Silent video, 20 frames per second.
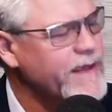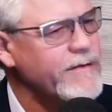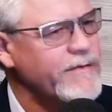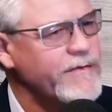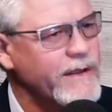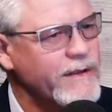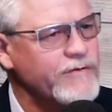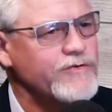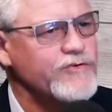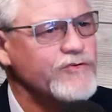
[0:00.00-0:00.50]

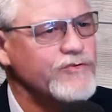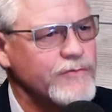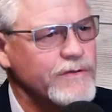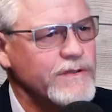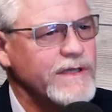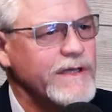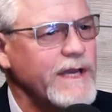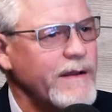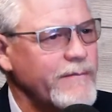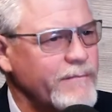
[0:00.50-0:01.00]
They
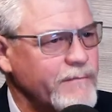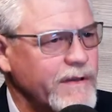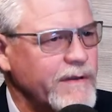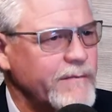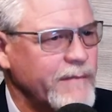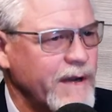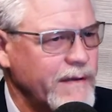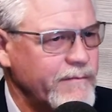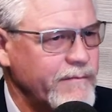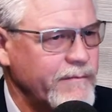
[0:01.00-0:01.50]
truly, in
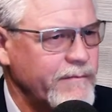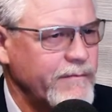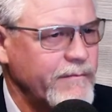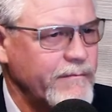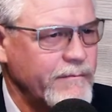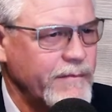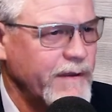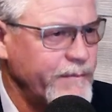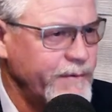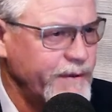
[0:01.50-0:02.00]

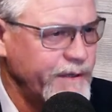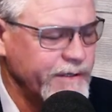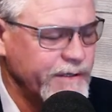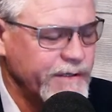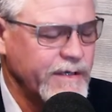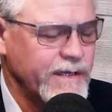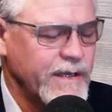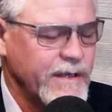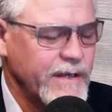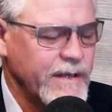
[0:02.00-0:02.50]
my
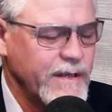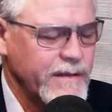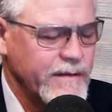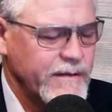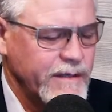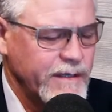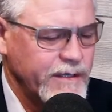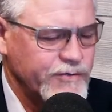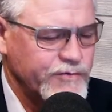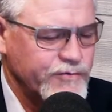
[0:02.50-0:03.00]
opinion,
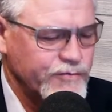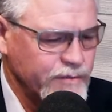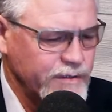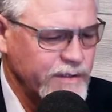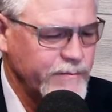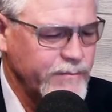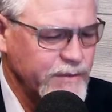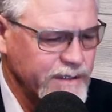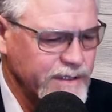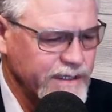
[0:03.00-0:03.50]
they
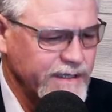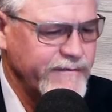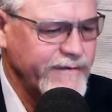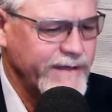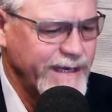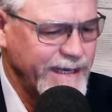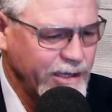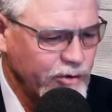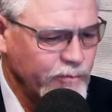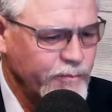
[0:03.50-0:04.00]
truly believe
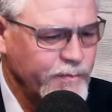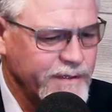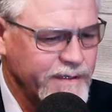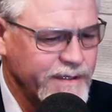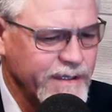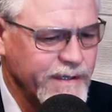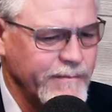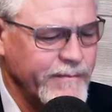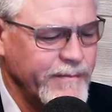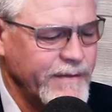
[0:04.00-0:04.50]
that helping
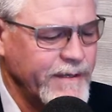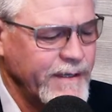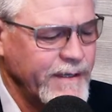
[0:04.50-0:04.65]
them